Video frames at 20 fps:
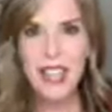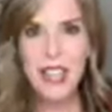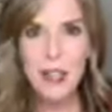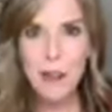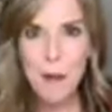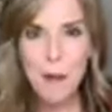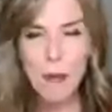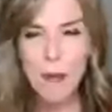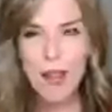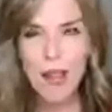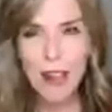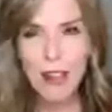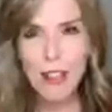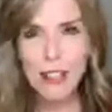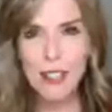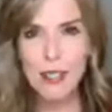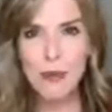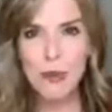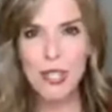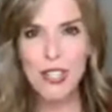
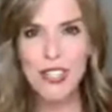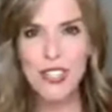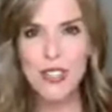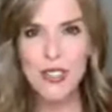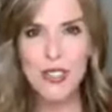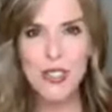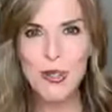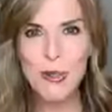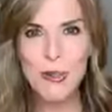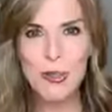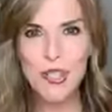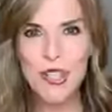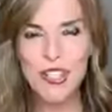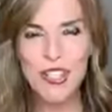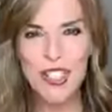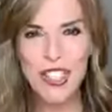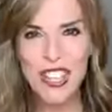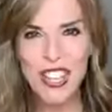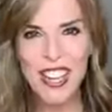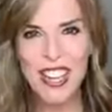imbalance because there's no such
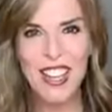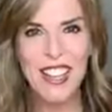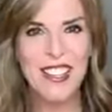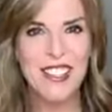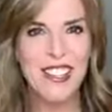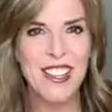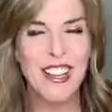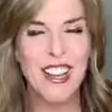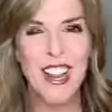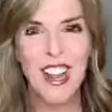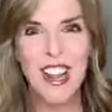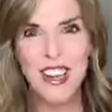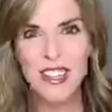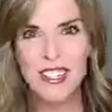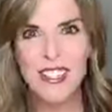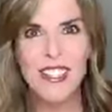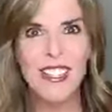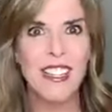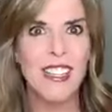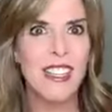thing as a
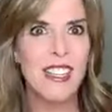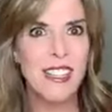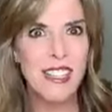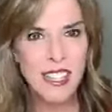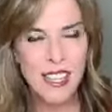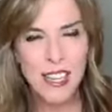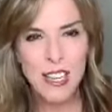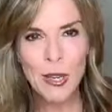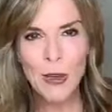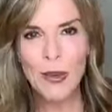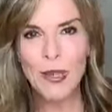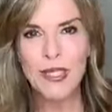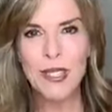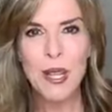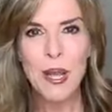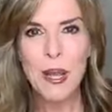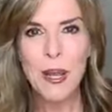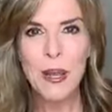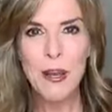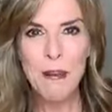constant continuous
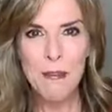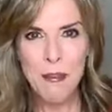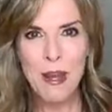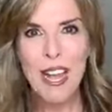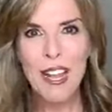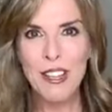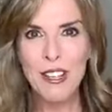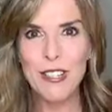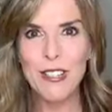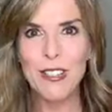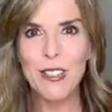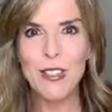balance.